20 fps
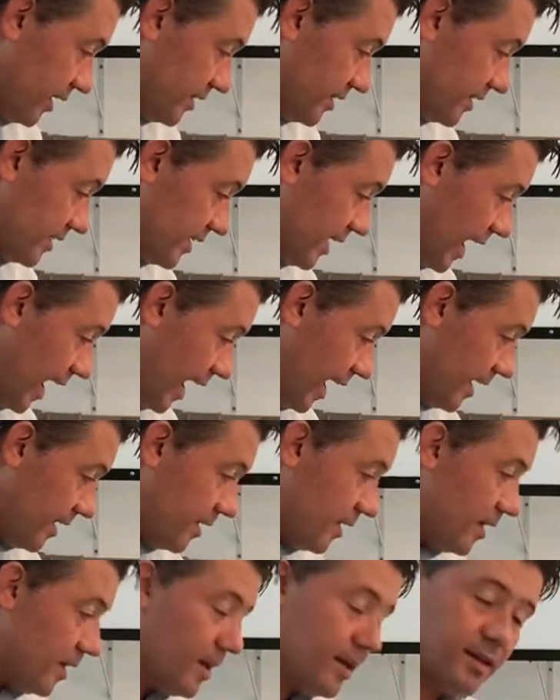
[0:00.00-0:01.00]

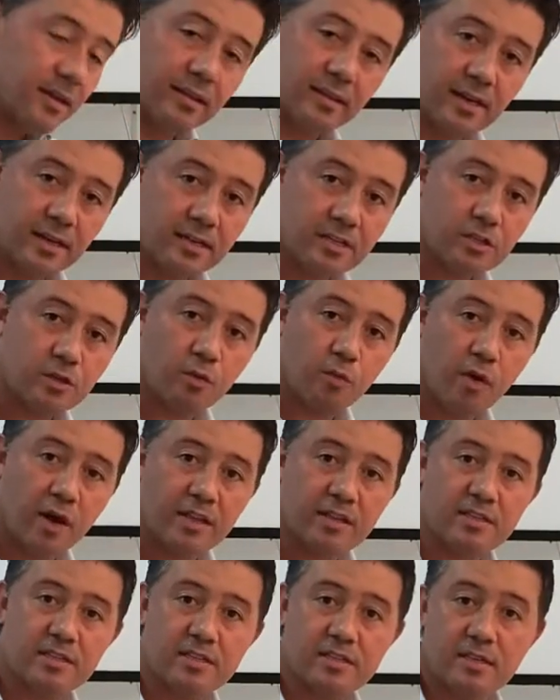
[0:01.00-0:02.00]
inside this
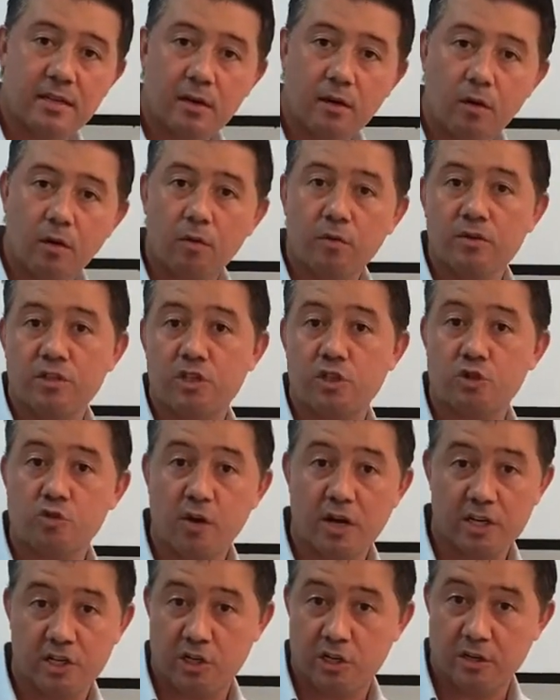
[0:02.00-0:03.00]
one single
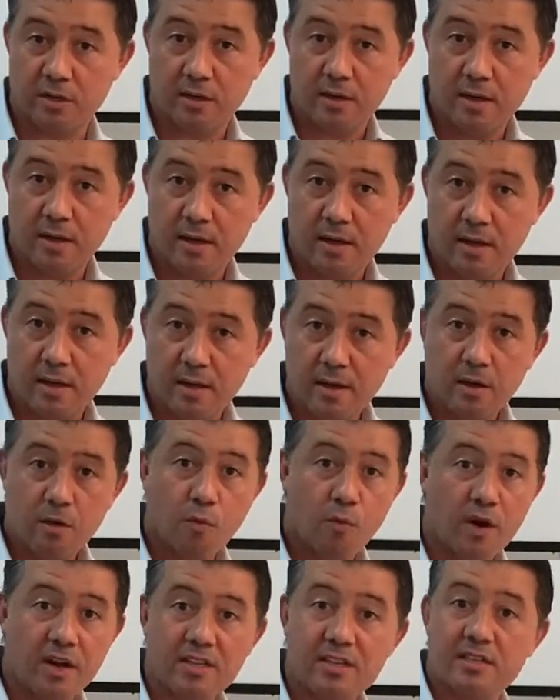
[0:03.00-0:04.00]
structure,
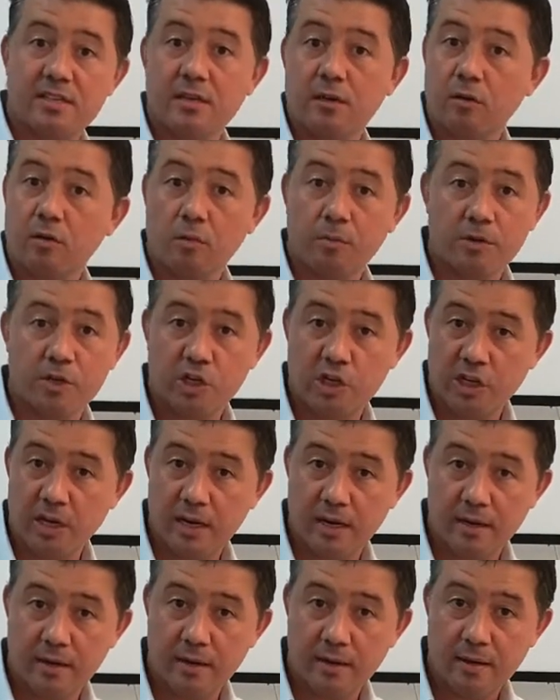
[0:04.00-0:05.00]
one single
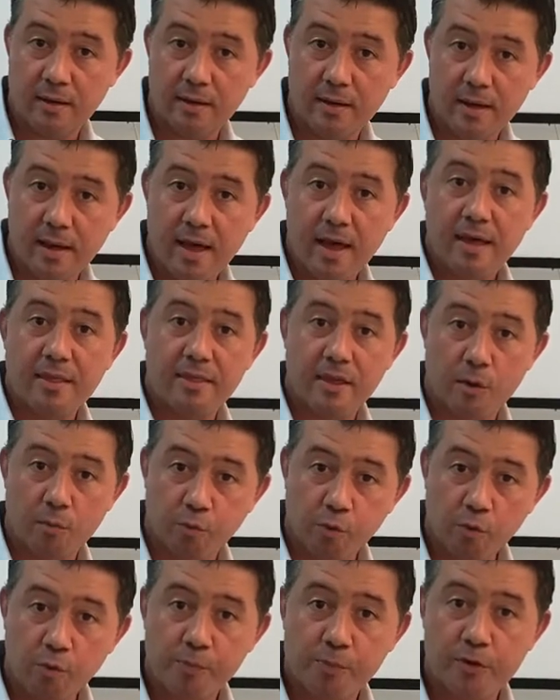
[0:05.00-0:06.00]
machine
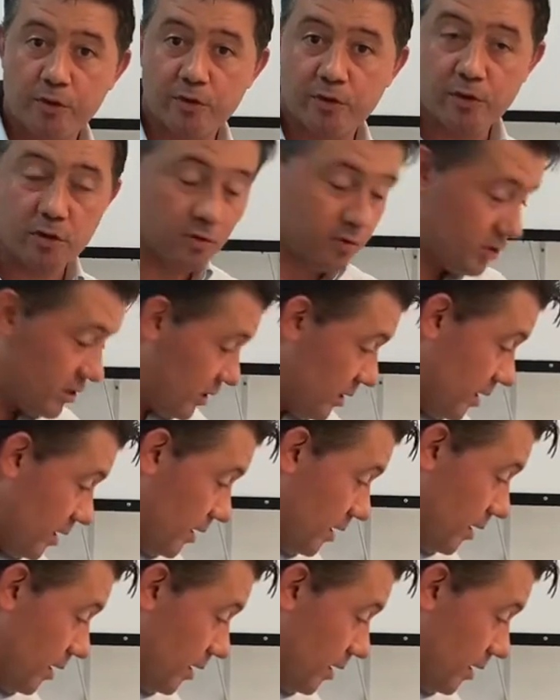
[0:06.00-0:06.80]
that will produce